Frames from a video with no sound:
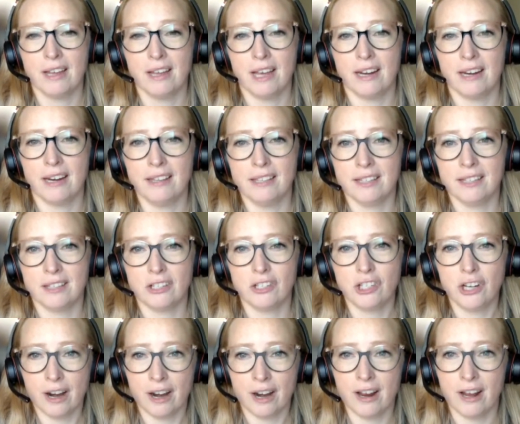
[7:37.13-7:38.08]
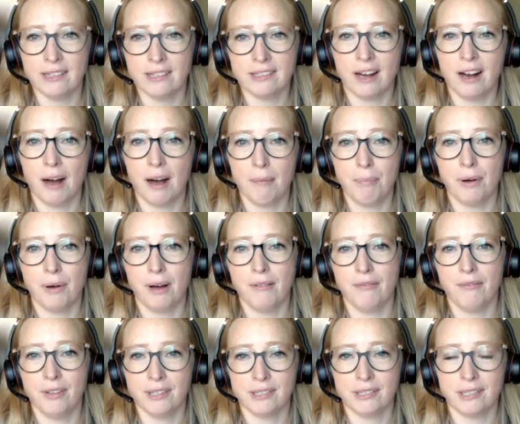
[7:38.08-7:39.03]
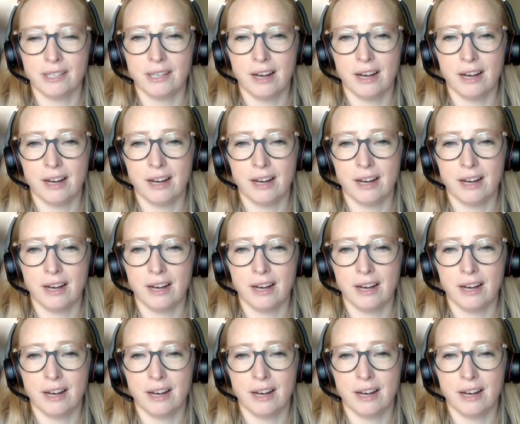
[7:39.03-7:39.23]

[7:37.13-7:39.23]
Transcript: And I think the cherry on top of this